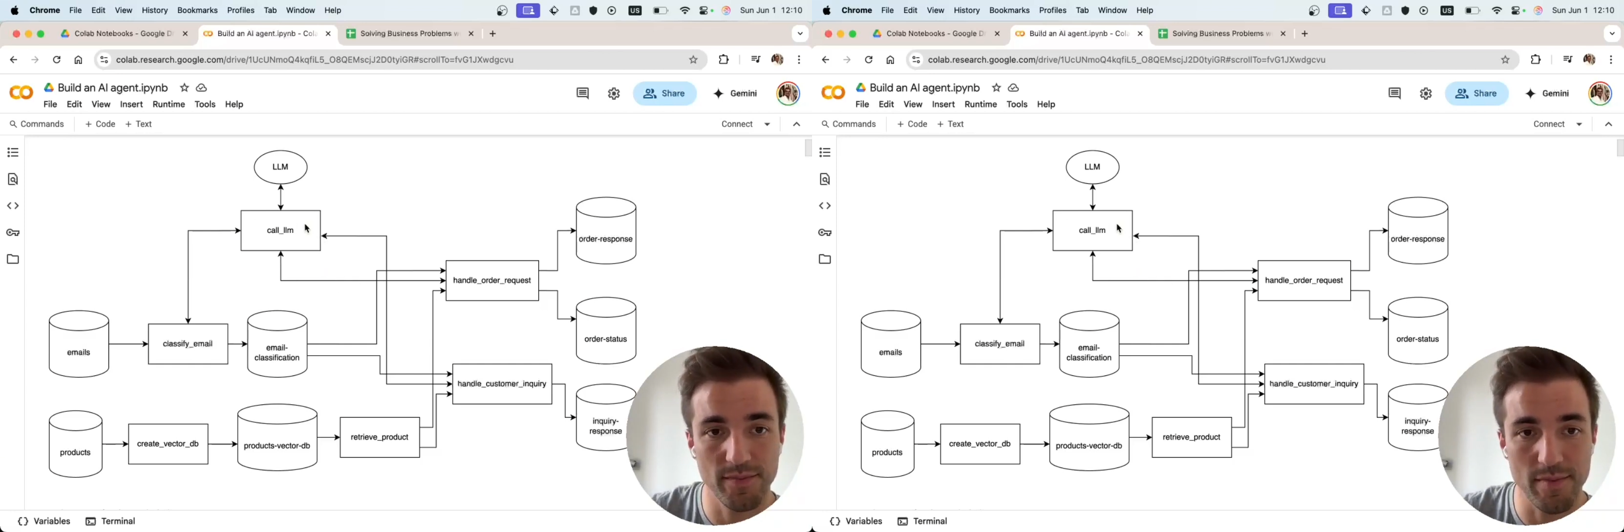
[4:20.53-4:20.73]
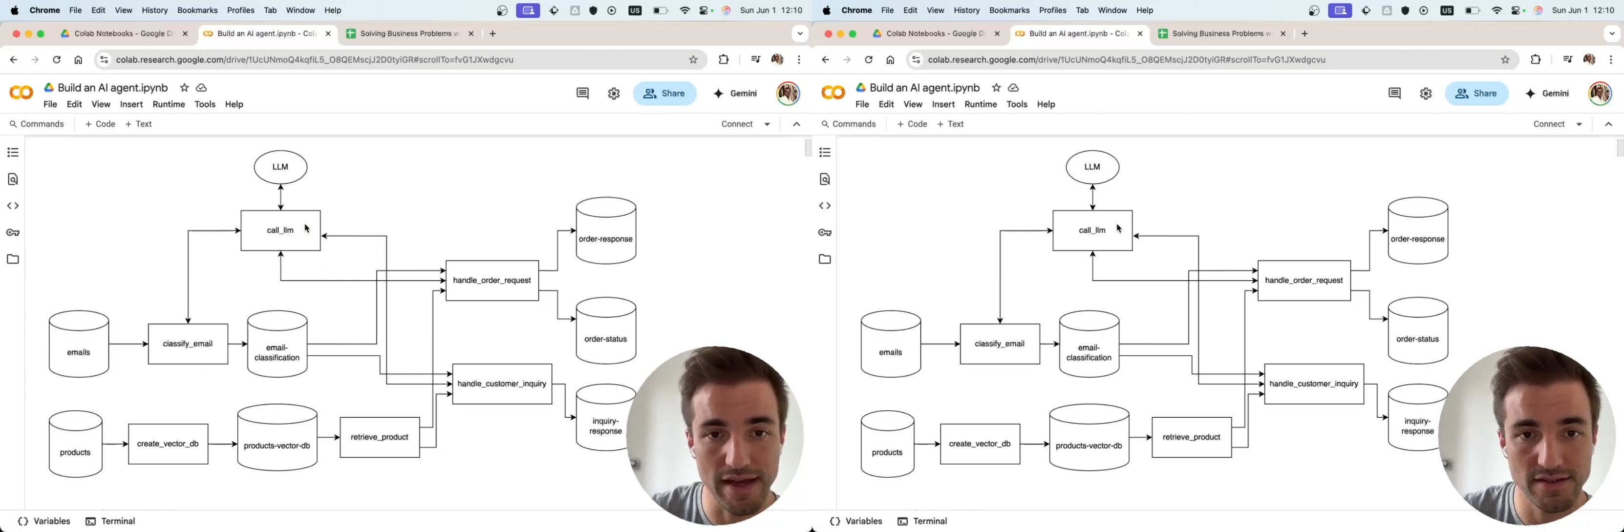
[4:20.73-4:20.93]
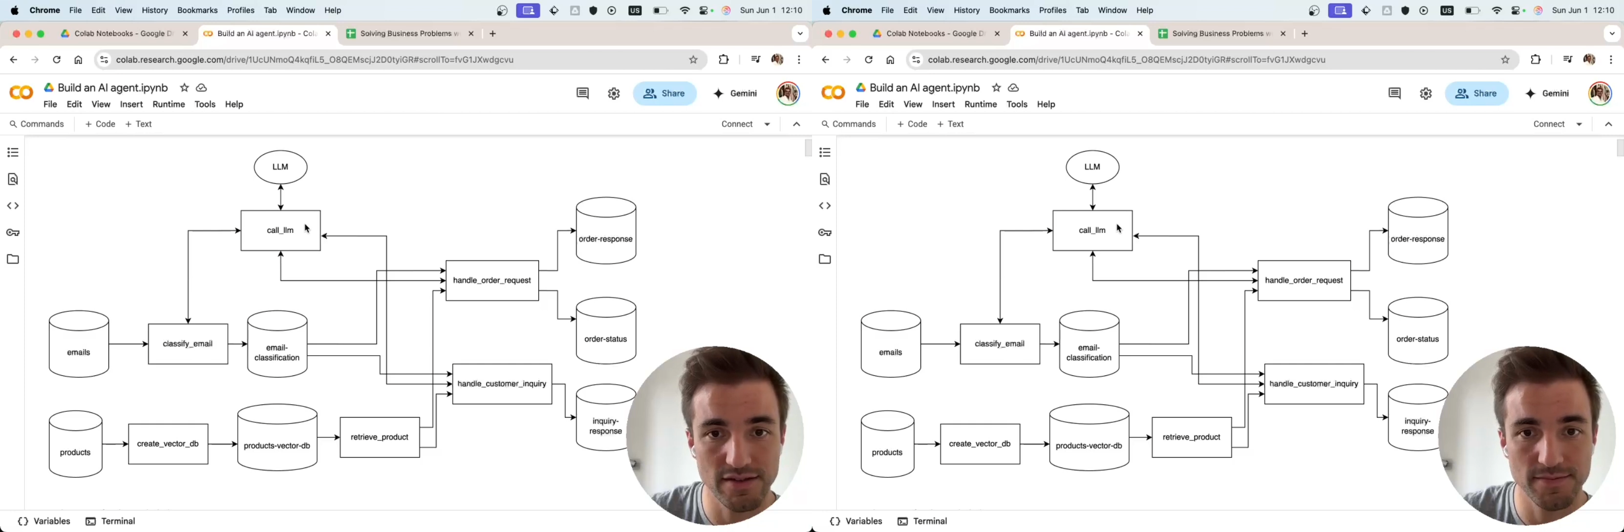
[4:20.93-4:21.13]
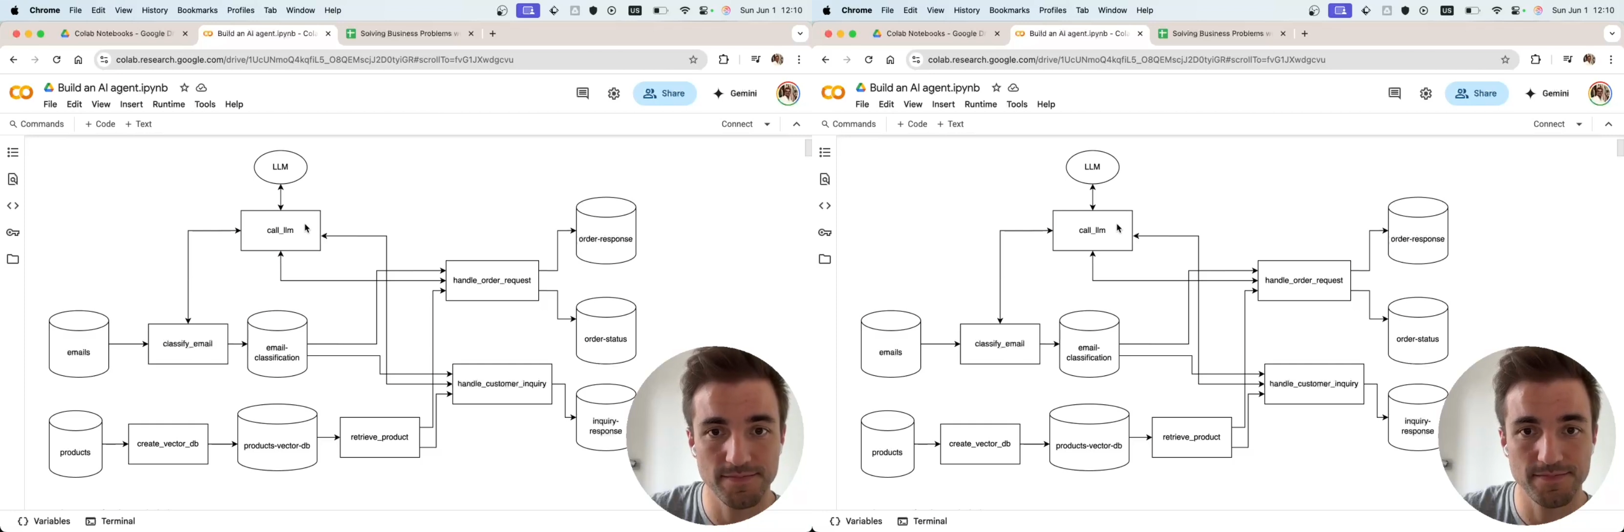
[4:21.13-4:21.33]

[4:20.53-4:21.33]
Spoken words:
best.